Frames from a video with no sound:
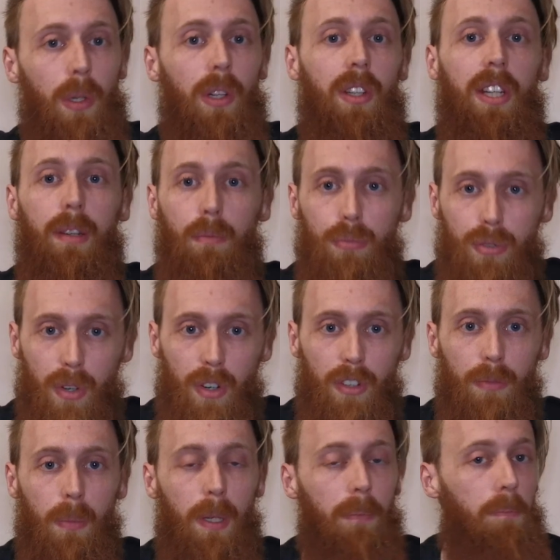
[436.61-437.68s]

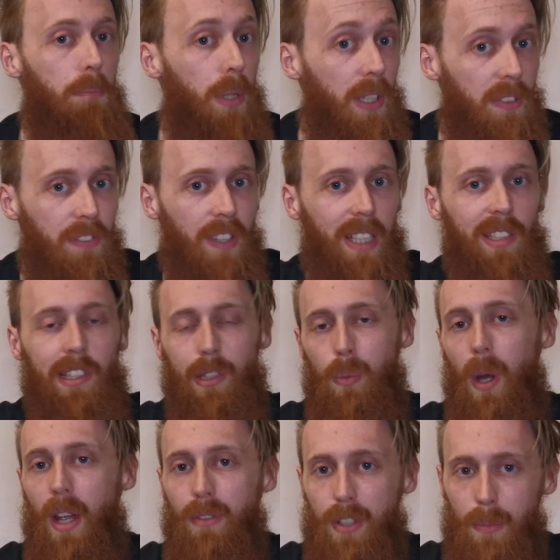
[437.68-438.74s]
improvement, bug fixes,
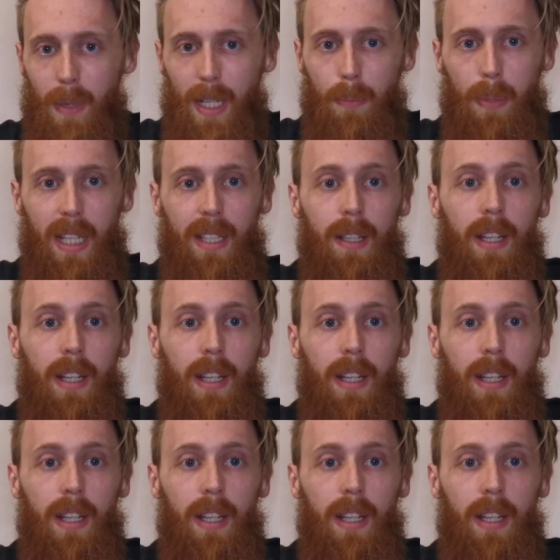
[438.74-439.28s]
whatever it may be.